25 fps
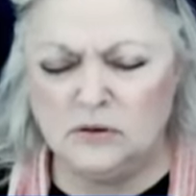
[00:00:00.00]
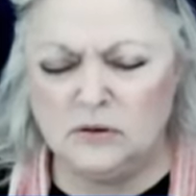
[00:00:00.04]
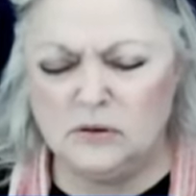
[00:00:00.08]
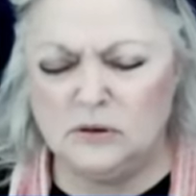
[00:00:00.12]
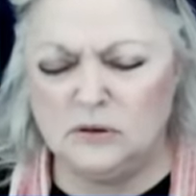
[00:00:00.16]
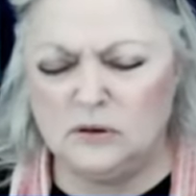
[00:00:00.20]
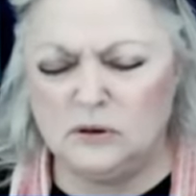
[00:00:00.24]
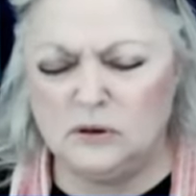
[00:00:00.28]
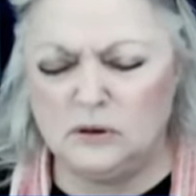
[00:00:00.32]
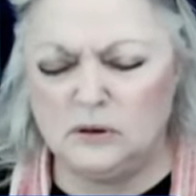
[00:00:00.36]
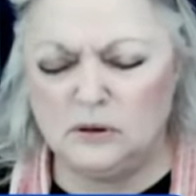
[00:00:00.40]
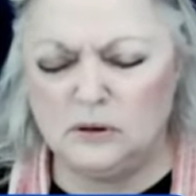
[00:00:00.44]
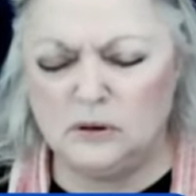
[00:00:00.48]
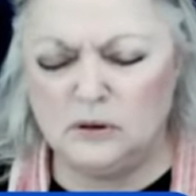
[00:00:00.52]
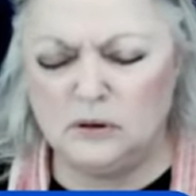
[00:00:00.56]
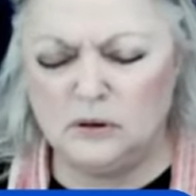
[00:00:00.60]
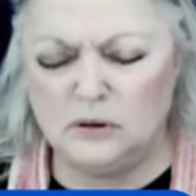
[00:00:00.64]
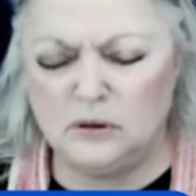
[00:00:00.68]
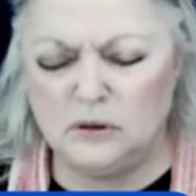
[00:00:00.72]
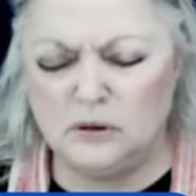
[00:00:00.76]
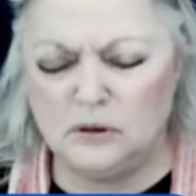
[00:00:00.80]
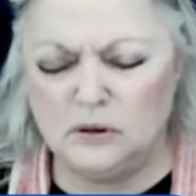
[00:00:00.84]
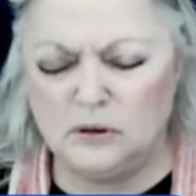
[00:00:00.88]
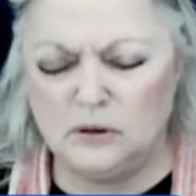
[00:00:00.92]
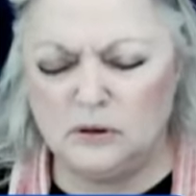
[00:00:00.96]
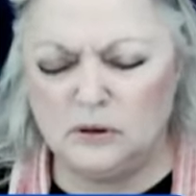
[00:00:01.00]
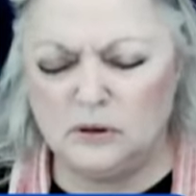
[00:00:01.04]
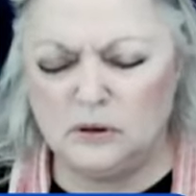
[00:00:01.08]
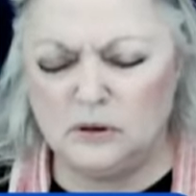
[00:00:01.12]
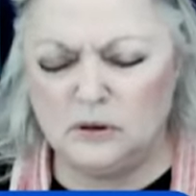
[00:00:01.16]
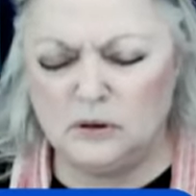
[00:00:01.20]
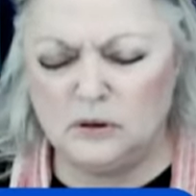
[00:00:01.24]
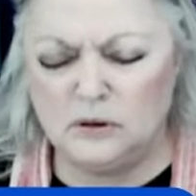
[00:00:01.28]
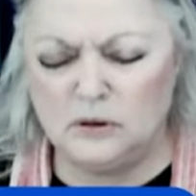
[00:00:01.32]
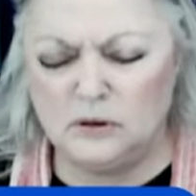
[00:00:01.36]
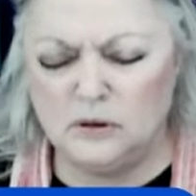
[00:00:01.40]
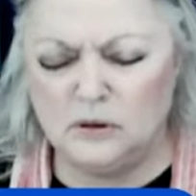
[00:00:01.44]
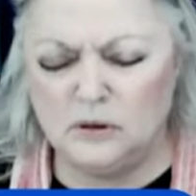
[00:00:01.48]

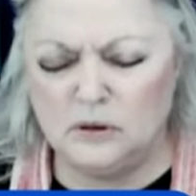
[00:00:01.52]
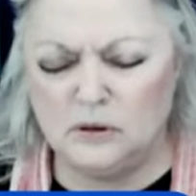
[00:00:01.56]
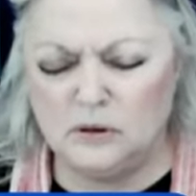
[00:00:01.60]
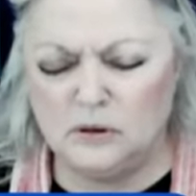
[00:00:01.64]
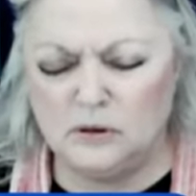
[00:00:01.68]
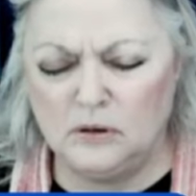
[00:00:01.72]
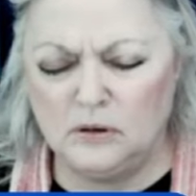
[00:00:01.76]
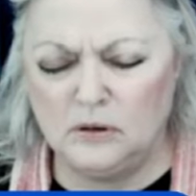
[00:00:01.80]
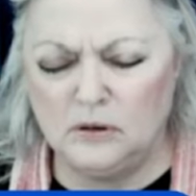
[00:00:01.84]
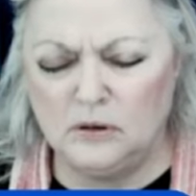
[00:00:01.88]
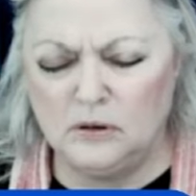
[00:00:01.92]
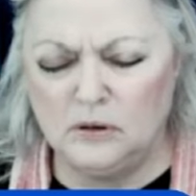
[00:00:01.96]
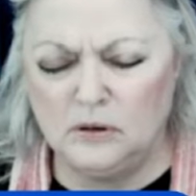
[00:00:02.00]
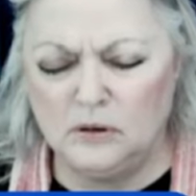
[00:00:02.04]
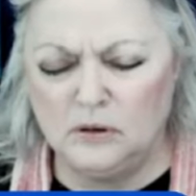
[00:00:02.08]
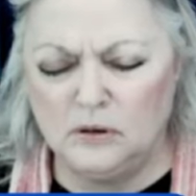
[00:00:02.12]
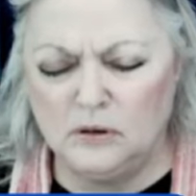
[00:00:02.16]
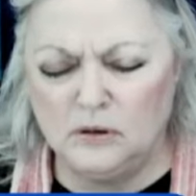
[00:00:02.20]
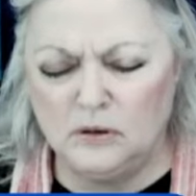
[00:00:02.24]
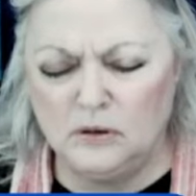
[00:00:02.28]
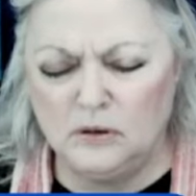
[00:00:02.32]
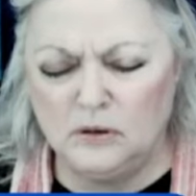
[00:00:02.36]
[no speech]